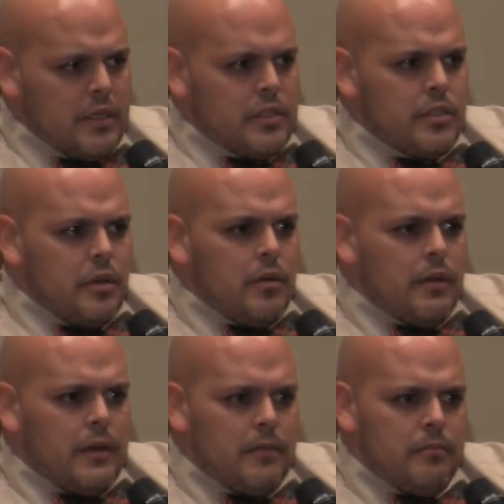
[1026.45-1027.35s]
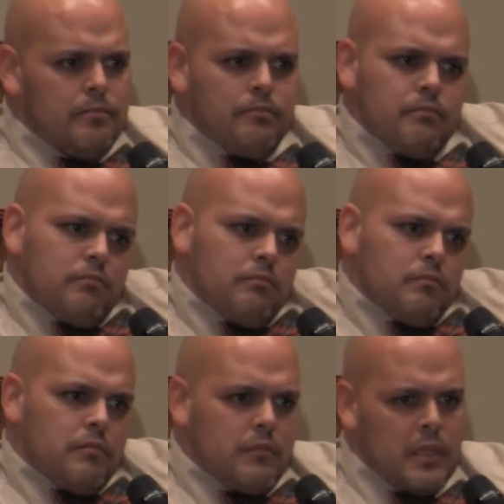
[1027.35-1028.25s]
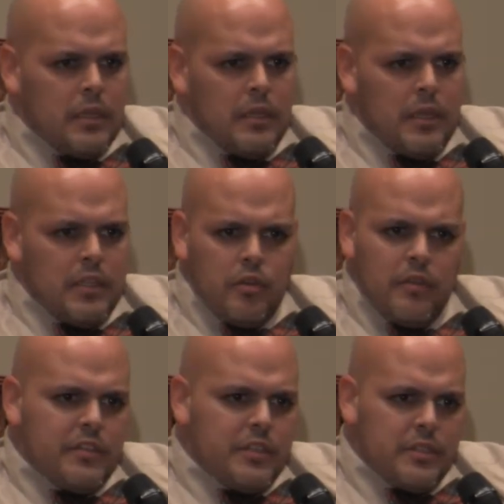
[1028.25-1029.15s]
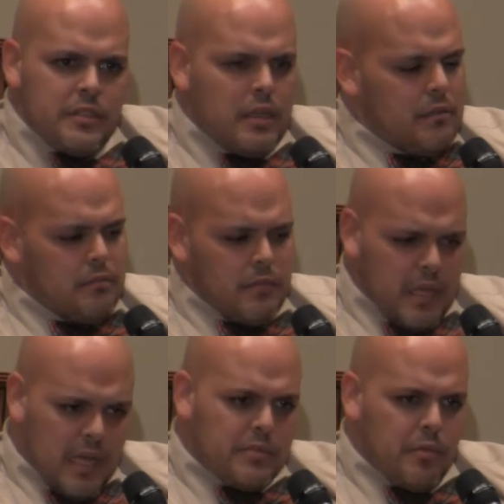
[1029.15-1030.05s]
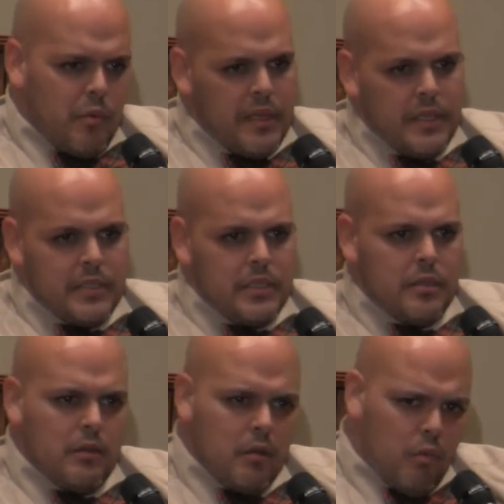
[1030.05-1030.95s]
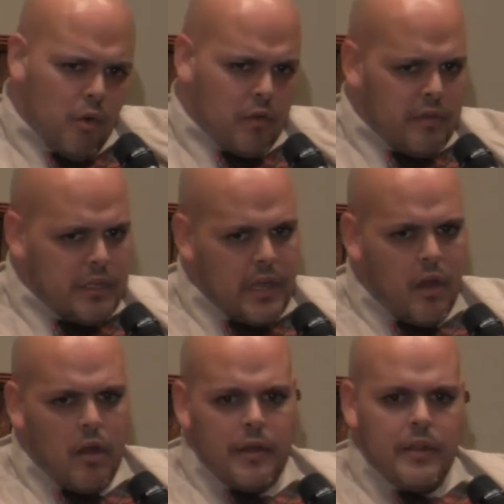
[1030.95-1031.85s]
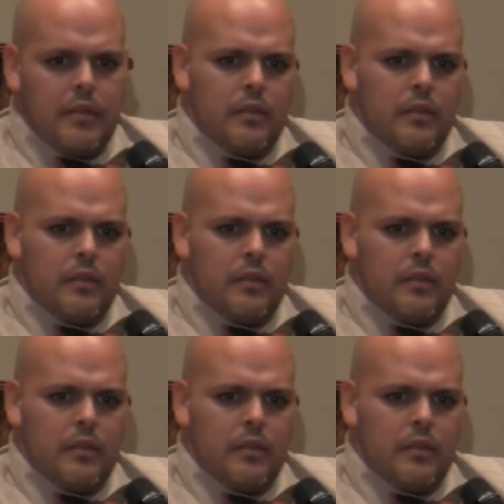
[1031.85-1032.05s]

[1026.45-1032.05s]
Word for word: So um, it's sort of just a gospel witness. Work really hard.